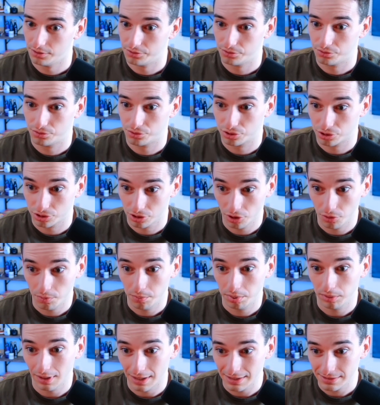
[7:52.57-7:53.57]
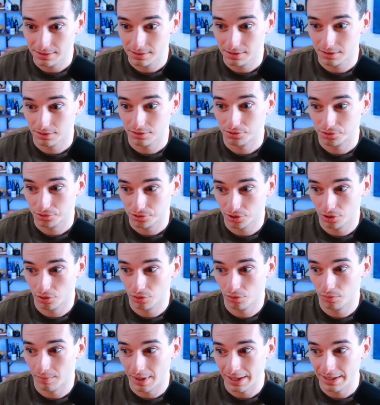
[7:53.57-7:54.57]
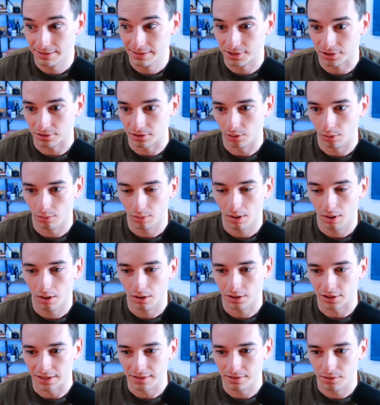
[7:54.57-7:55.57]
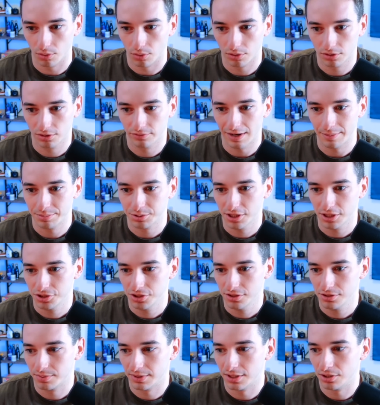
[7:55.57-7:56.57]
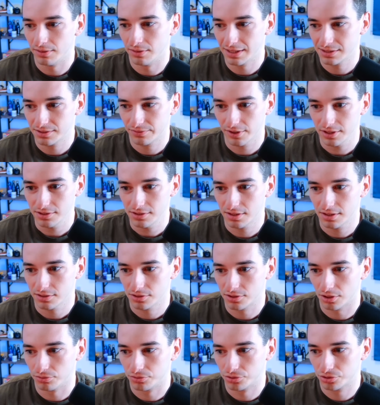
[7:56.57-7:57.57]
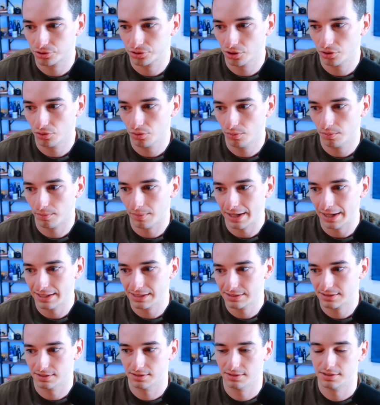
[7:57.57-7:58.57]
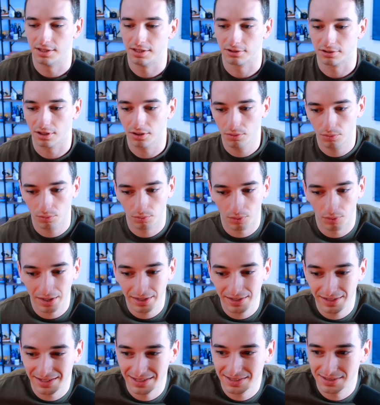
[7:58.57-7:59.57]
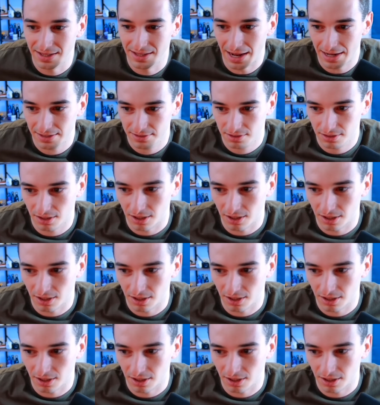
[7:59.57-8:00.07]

True plus true minus 0. All right, order of operations, we do this first. So true minus 0, what is that?